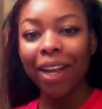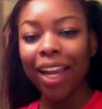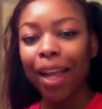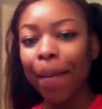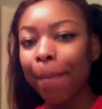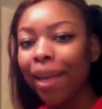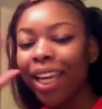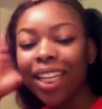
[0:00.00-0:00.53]
Okay,
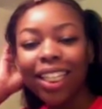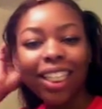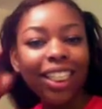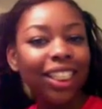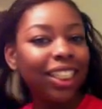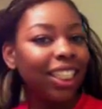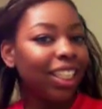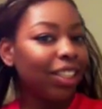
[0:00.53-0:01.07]
I'm back,
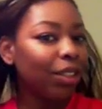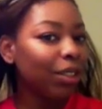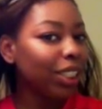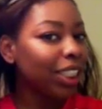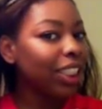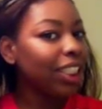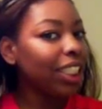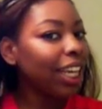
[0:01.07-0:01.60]
ladies. As you
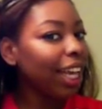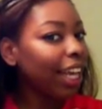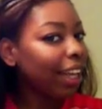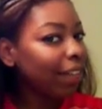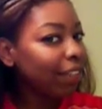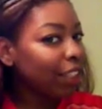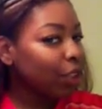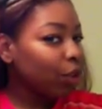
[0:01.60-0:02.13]
can see, I
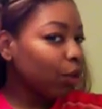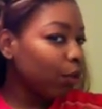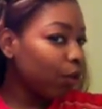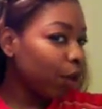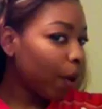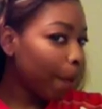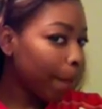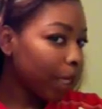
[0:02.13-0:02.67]
have 2
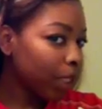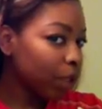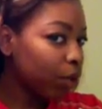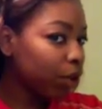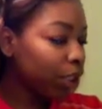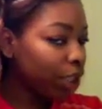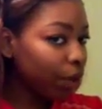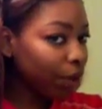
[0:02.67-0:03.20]
full
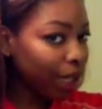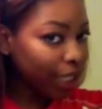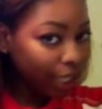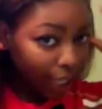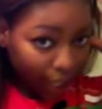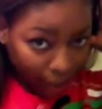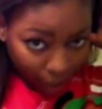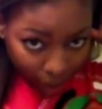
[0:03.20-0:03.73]
bundles in right
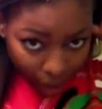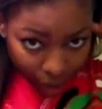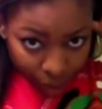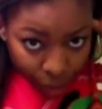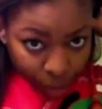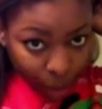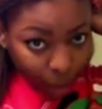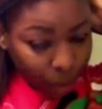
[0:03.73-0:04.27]
now and a
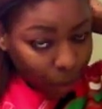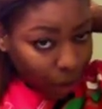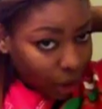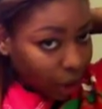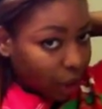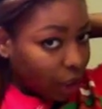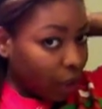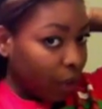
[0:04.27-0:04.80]
little bit more
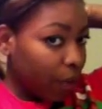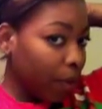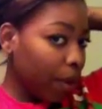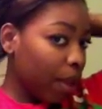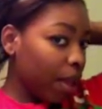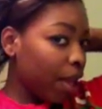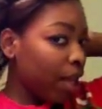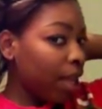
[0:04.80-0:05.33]
to sew.
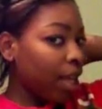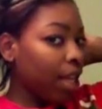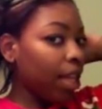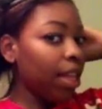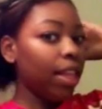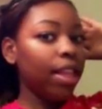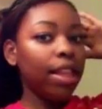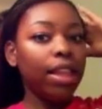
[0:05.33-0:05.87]

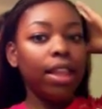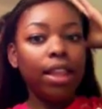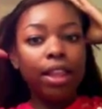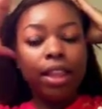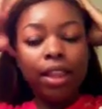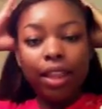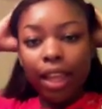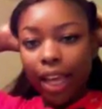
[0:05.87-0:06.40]

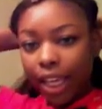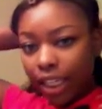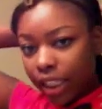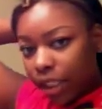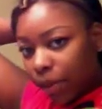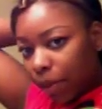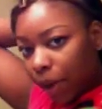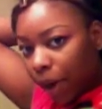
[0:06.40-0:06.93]
That
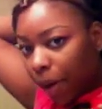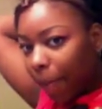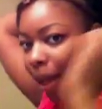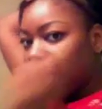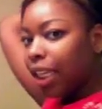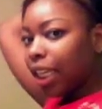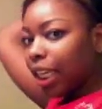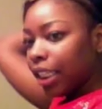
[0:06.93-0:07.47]
is where
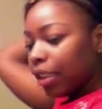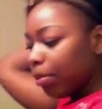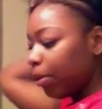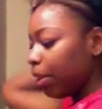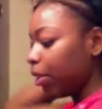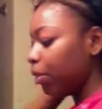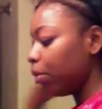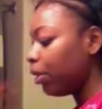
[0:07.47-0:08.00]
my last
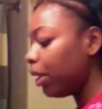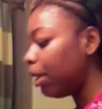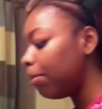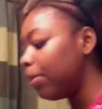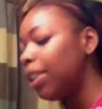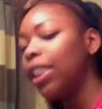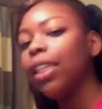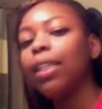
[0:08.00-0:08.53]
bundle
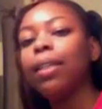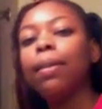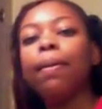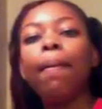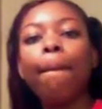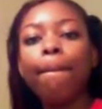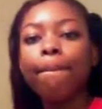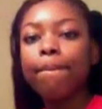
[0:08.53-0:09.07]
comes
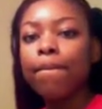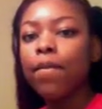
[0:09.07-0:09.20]
in.